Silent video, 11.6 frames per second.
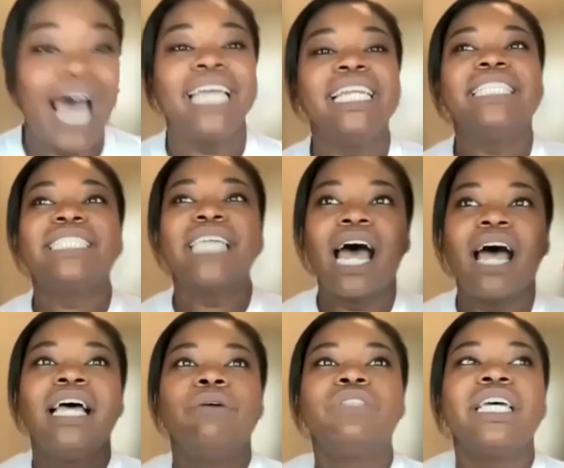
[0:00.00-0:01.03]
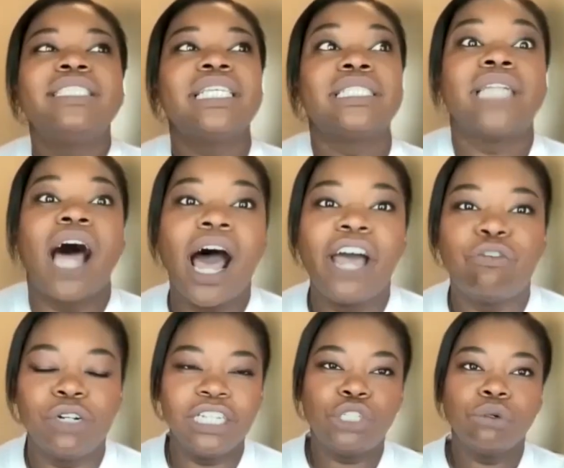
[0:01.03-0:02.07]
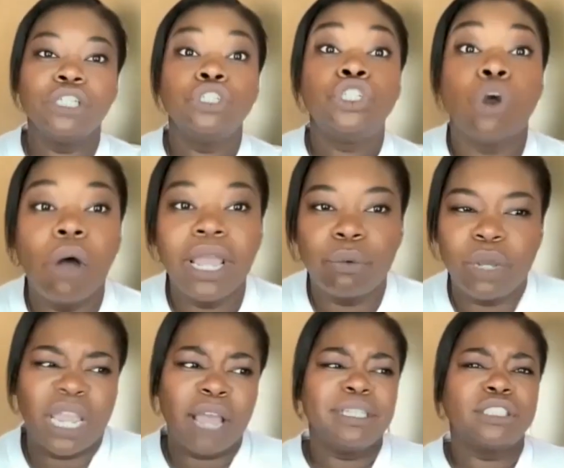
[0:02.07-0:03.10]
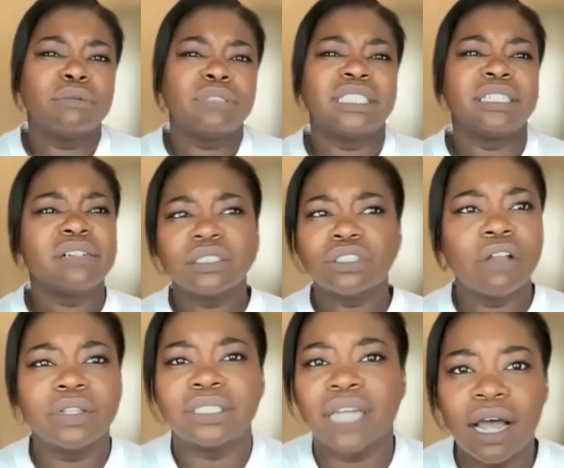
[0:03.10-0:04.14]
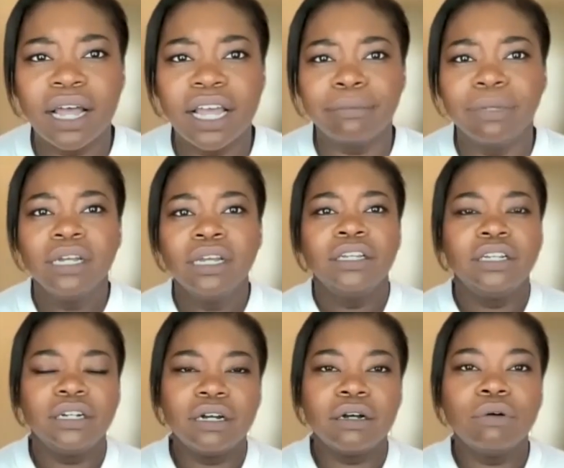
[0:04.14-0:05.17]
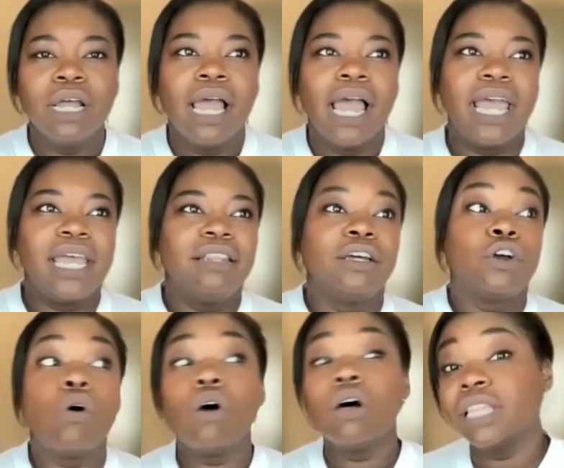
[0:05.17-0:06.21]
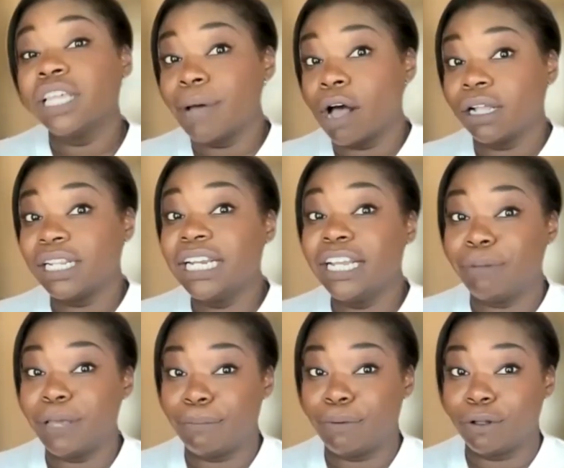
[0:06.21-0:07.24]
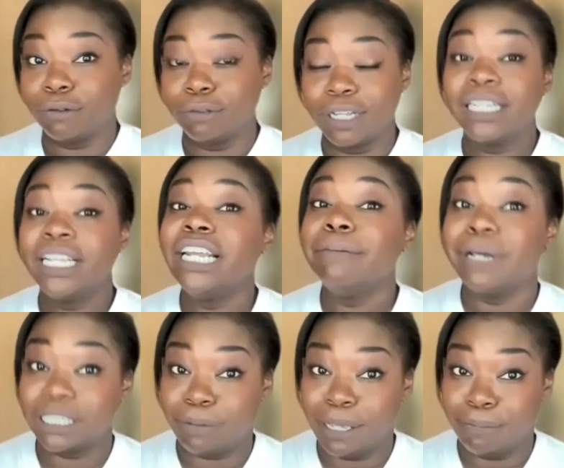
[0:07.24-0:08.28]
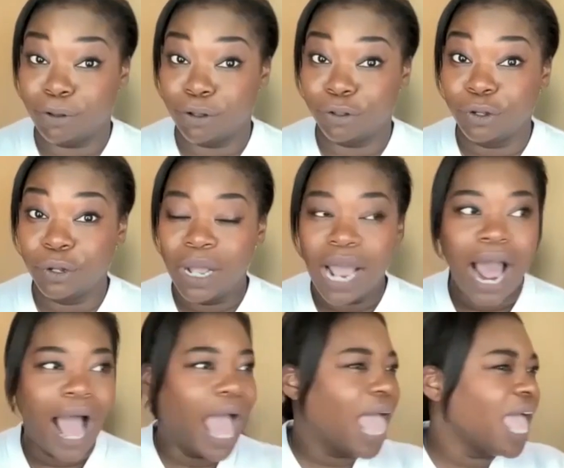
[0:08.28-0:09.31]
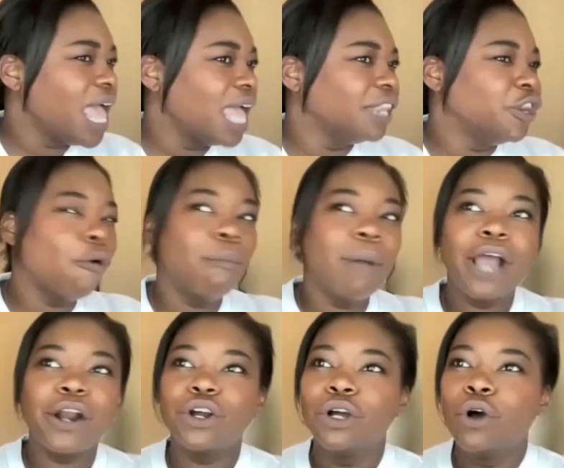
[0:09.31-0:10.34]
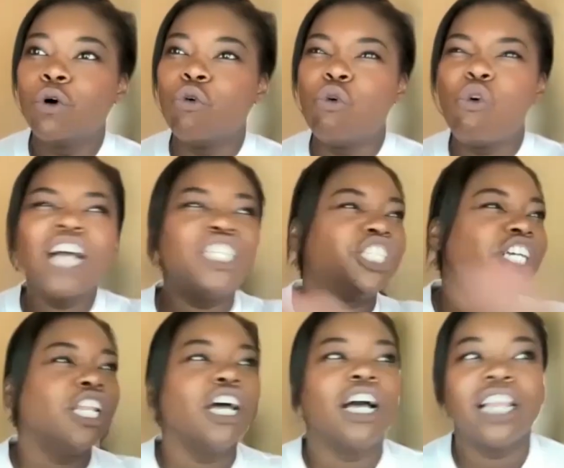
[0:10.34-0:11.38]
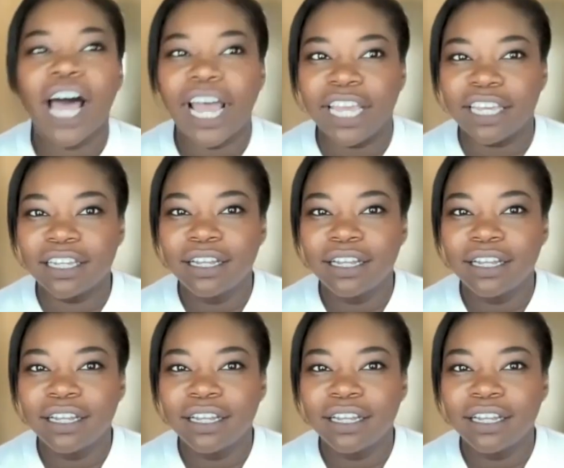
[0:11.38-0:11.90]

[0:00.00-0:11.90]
I need to have, this is life. We need to enjoy it. We can't be so serious all the time, you know? And the cool thing about cleaning people, the cleaning biz people, no matter what you look like,